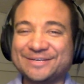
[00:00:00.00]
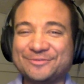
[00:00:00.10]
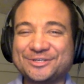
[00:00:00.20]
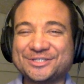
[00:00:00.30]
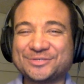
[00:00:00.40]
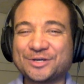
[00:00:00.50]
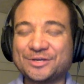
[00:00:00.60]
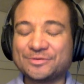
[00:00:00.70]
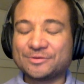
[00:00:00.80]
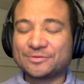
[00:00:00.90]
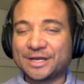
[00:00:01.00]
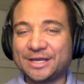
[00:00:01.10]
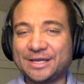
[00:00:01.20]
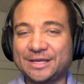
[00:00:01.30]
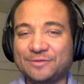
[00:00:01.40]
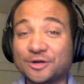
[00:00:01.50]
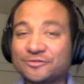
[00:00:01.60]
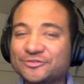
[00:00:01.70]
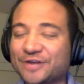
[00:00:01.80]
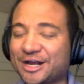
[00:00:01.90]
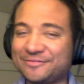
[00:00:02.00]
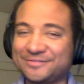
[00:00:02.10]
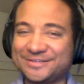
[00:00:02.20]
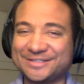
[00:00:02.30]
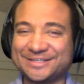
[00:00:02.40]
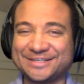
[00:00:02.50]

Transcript: which is where you will write a rough draft,